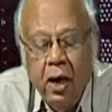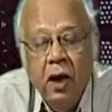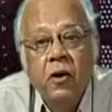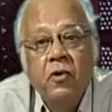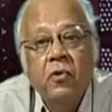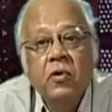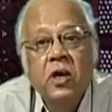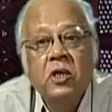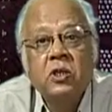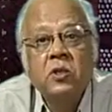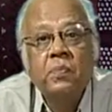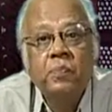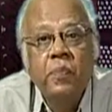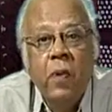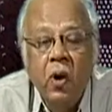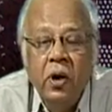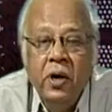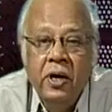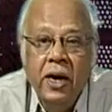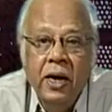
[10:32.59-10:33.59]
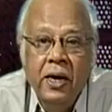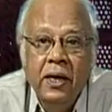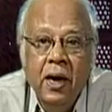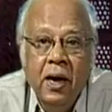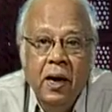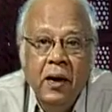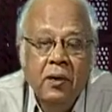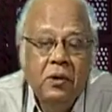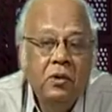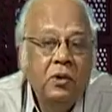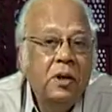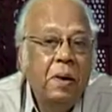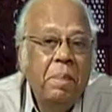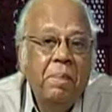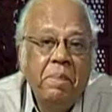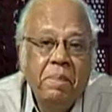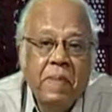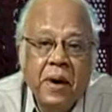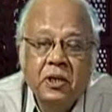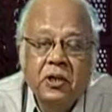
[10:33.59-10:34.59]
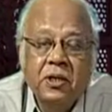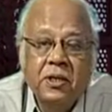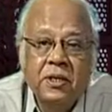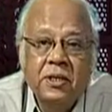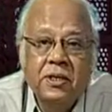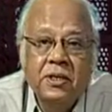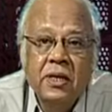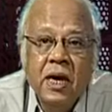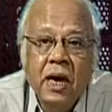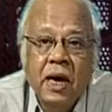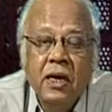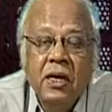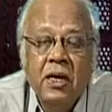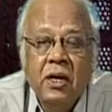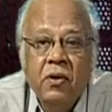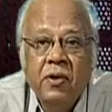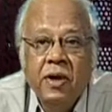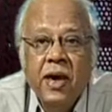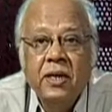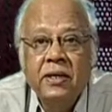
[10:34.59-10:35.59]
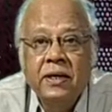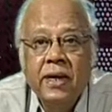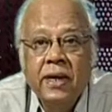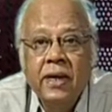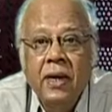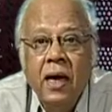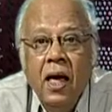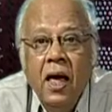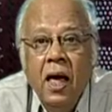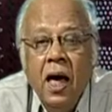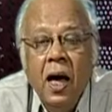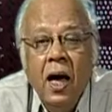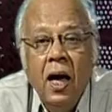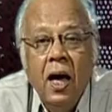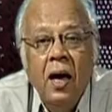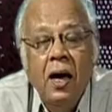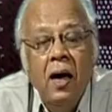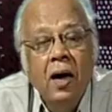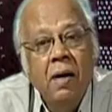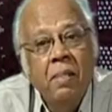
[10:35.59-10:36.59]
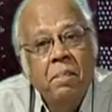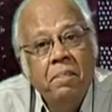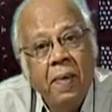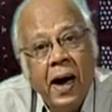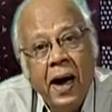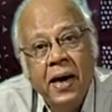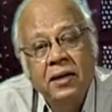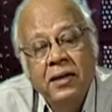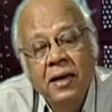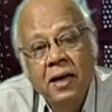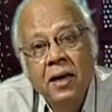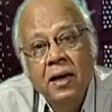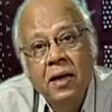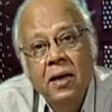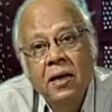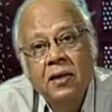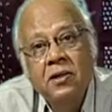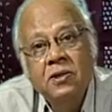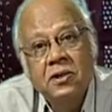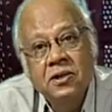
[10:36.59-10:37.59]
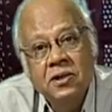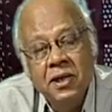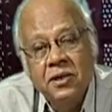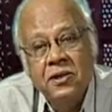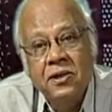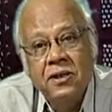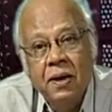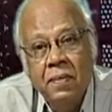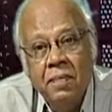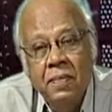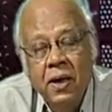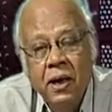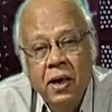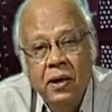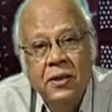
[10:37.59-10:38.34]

responded to the pressures created uh, by the system.